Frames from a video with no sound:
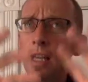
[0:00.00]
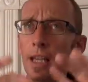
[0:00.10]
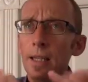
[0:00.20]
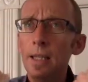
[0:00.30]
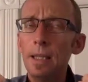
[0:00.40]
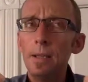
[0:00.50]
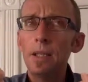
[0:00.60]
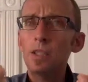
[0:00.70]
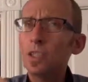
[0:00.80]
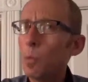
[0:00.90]

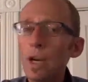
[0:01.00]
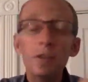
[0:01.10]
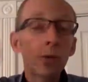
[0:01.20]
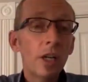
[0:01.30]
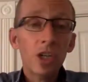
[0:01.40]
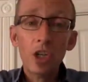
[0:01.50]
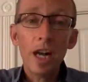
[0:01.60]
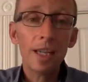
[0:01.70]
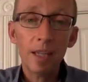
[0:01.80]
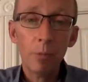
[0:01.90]
So we're not doing that
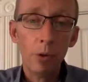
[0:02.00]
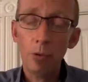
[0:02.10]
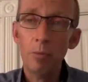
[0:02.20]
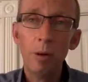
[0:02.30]
shotgun approach.